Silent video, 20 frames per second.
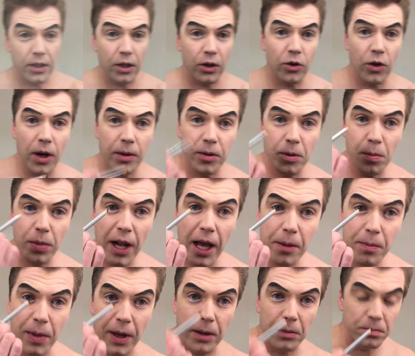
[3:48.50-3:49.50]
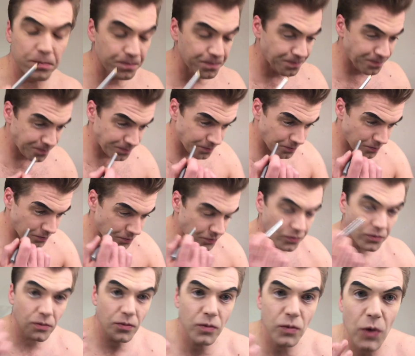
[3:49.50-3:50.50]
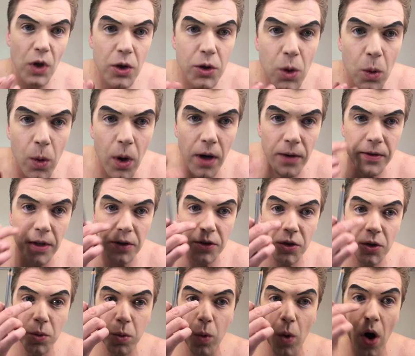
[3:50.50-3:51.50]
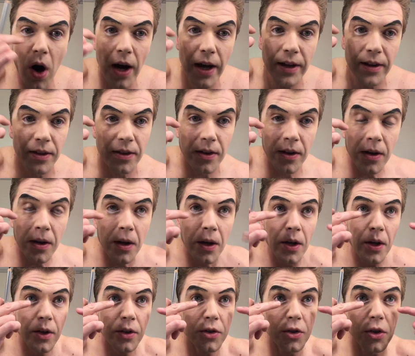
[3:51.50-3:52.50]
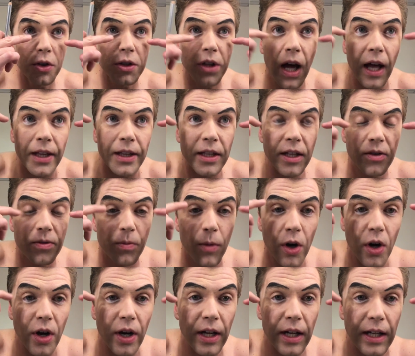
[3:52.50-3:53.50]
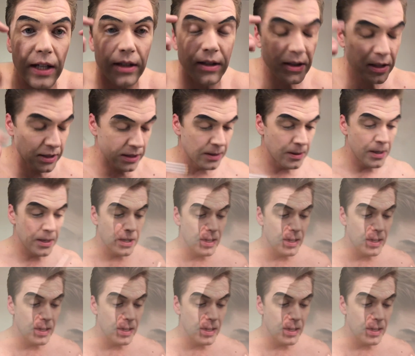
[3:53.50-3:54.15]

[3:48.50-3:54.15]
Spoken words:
And I grabbed the black pen. So what I've done is just whitened just underneath my eyelids.